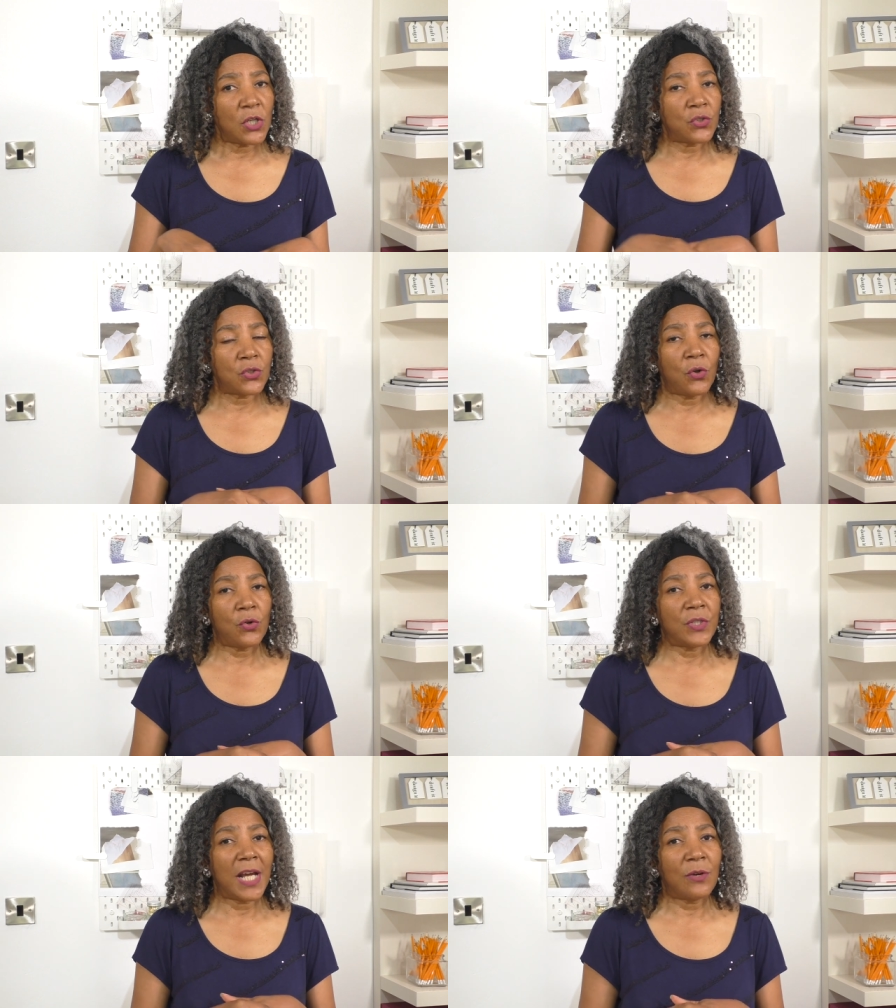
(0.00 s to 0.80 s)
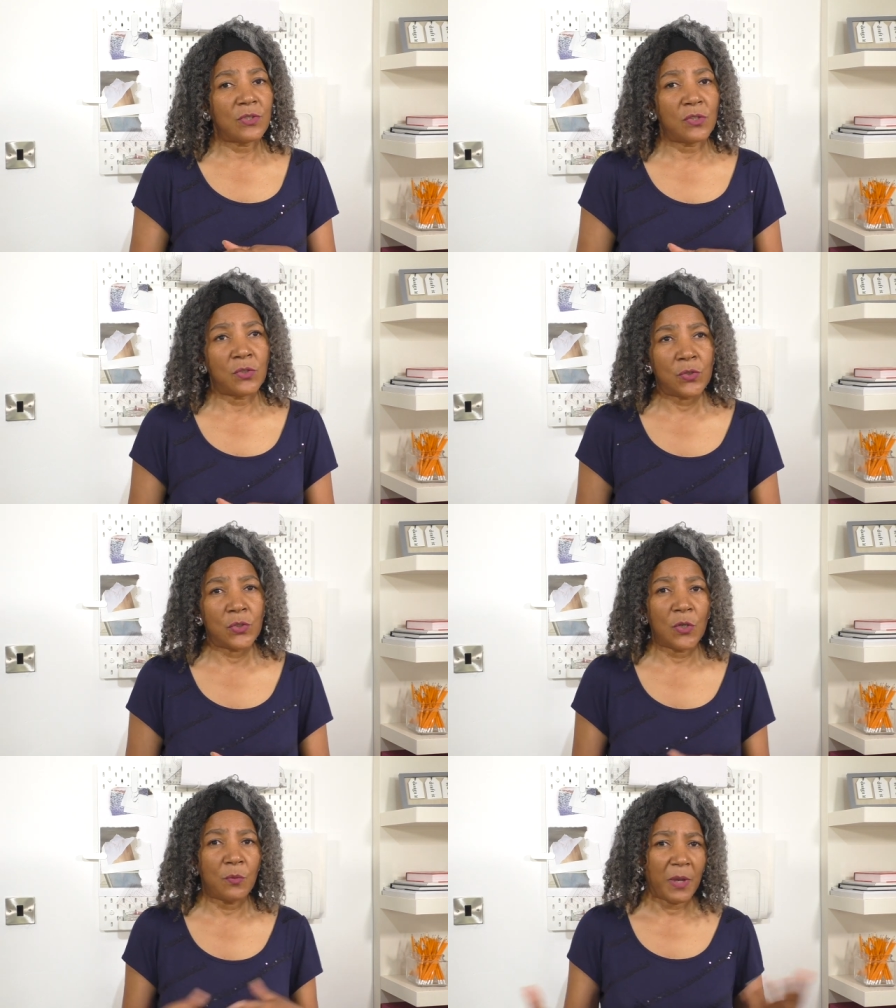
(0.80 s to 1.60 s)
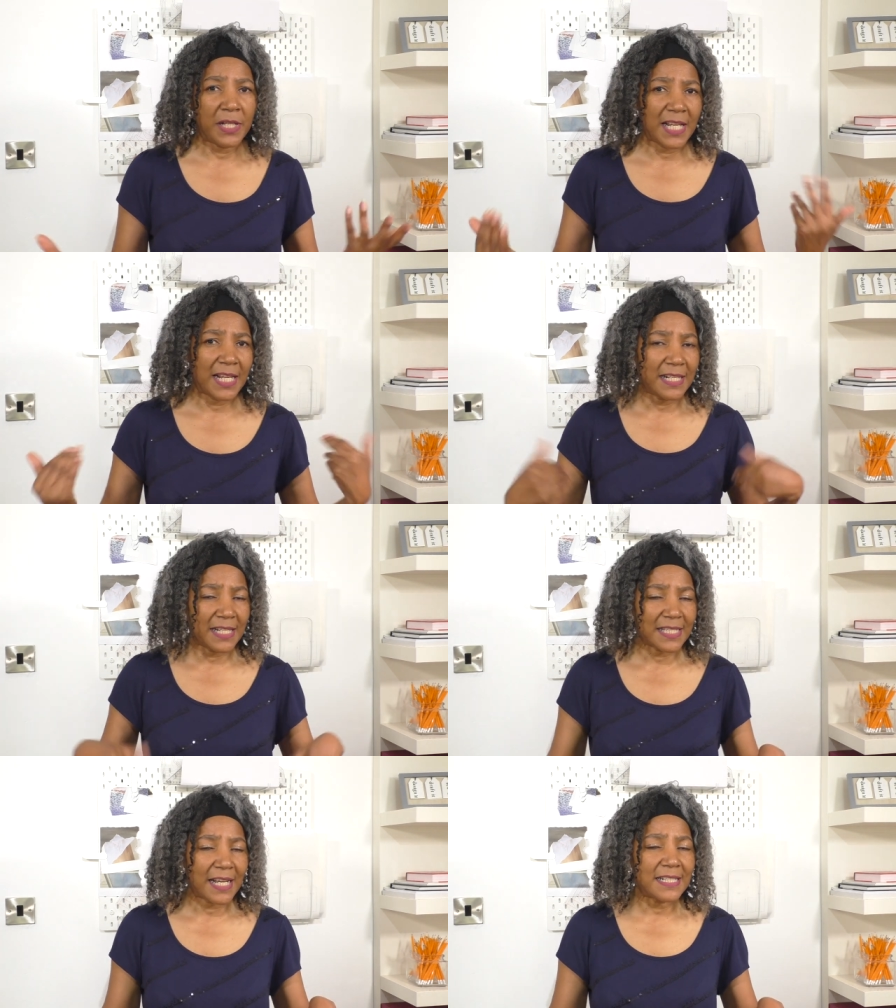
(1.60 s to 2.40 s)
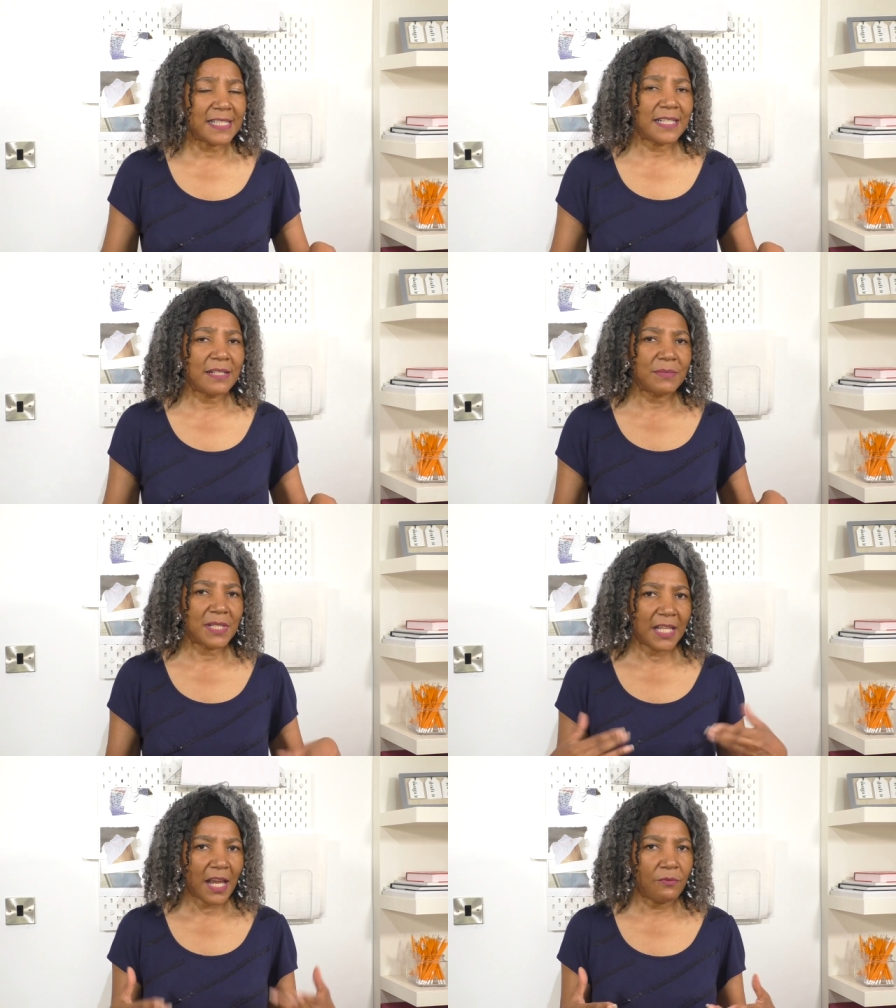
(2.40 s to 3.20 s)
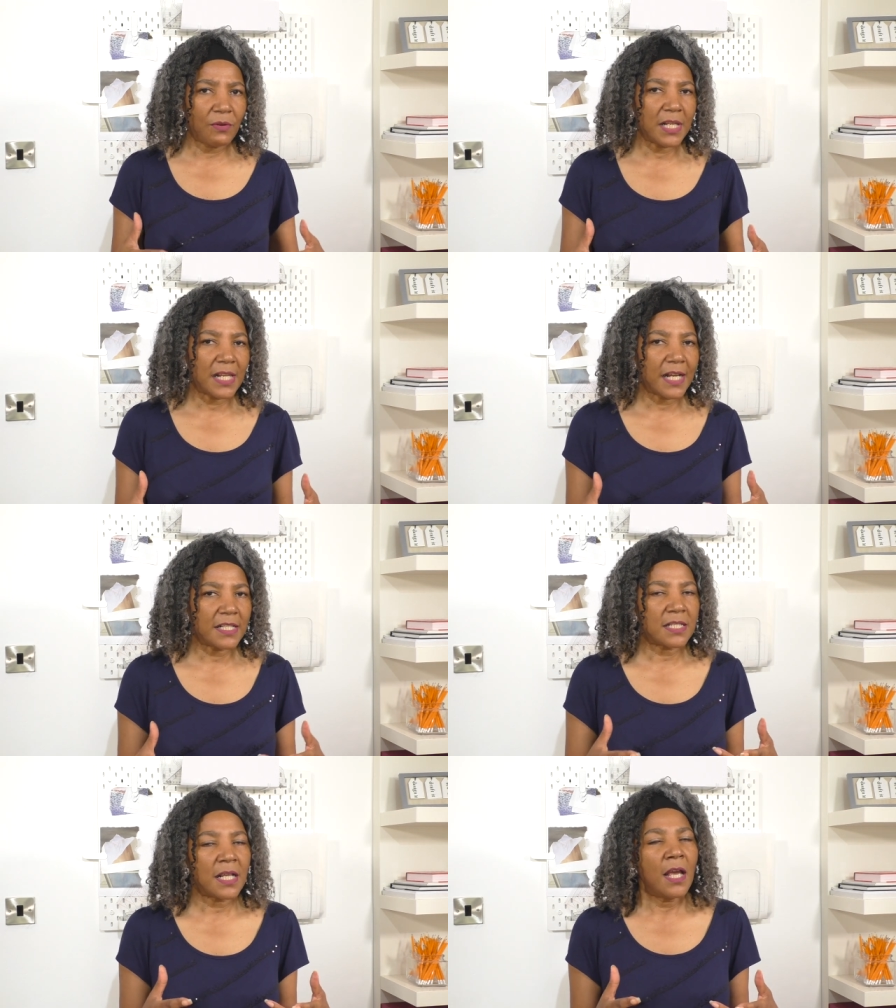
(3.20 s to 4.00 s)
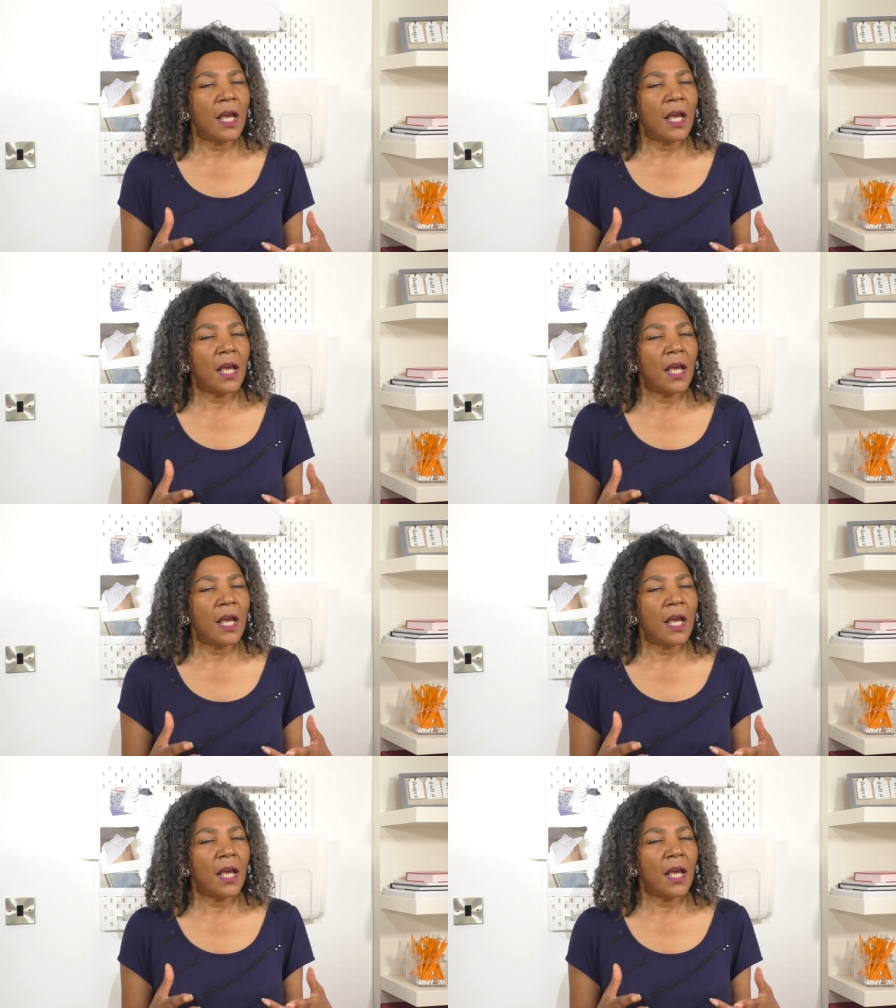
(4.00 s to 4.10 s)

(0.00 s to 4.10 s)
tutorial on how to do it by taking in the side seams and get a really nice